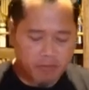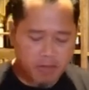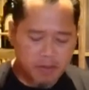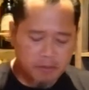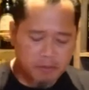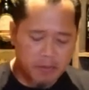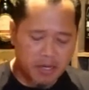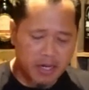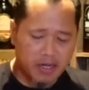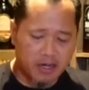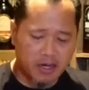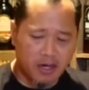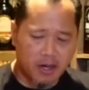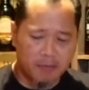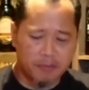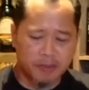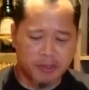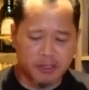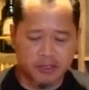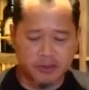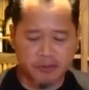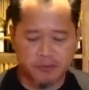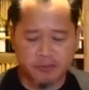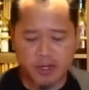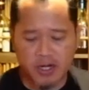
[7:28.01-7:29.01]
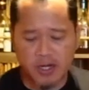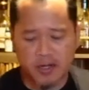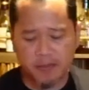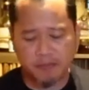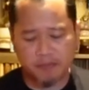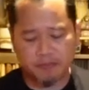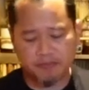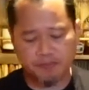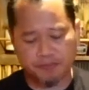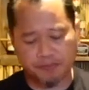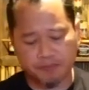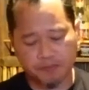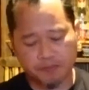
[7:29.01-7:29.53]
my hot buttered rum.
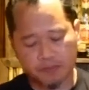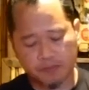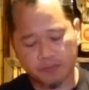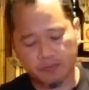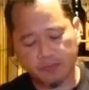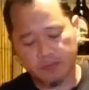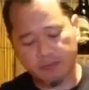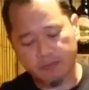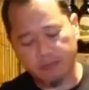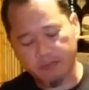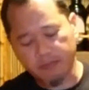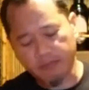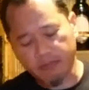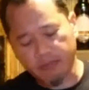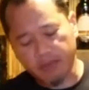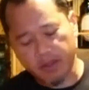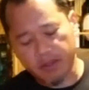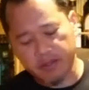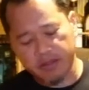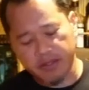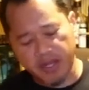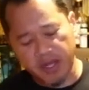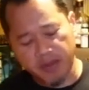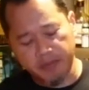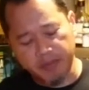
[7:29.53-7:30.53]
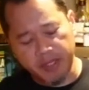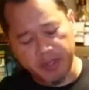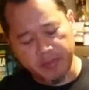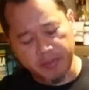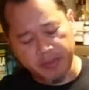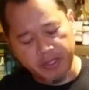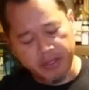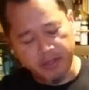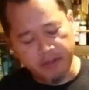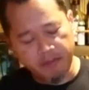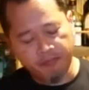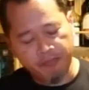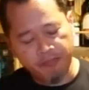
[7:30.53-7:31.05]
Yeah, baby.